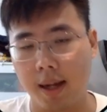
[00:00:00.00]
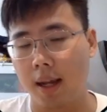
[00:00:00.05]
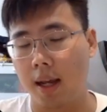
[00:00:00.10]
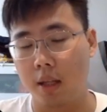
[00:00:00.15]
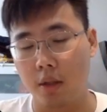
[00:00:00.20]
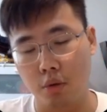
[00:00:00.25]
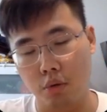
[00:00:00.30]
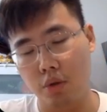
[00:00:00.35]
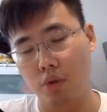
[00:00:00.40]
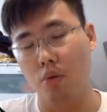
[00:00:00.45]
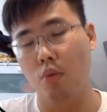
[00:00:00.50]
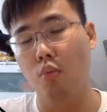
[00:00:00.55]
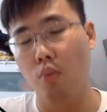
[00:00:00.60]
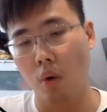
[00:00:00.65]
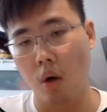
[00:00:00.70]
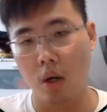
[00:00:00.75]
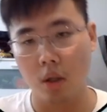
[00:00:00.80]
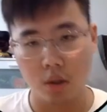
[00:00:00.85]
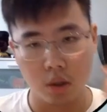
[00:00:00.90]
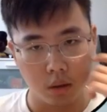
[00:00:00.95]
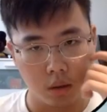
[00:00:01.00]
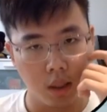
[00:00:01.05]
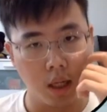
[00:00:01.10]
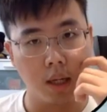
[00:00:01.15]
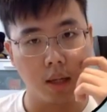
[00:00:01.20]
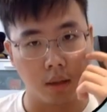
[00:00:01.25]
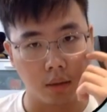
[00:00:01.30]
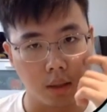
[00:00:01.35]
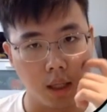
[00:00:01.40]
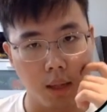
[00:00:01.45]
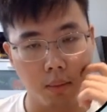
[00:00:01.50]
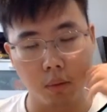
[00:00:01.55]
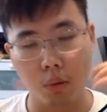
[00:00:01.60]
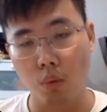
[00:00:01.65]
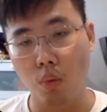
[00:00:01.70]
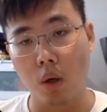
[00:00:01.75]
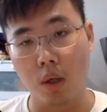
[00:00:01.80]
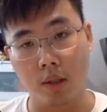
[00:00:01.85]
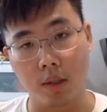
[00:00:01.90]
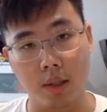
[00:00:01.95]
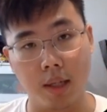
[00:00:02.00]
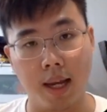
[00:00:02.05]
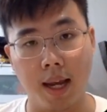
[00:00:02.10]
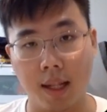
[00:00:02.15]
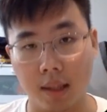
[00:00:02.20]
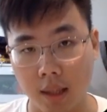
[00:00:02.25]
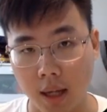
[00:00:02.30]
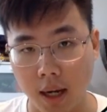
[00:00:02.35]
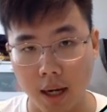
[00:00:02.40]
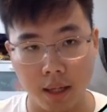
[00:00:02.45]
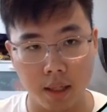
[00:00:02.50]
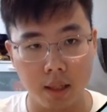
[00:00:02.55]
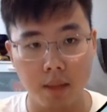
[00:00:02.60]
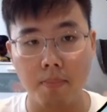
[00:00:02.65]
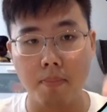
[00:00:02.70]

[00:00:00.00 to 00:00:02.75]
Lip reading: And you should take your time to watch the entire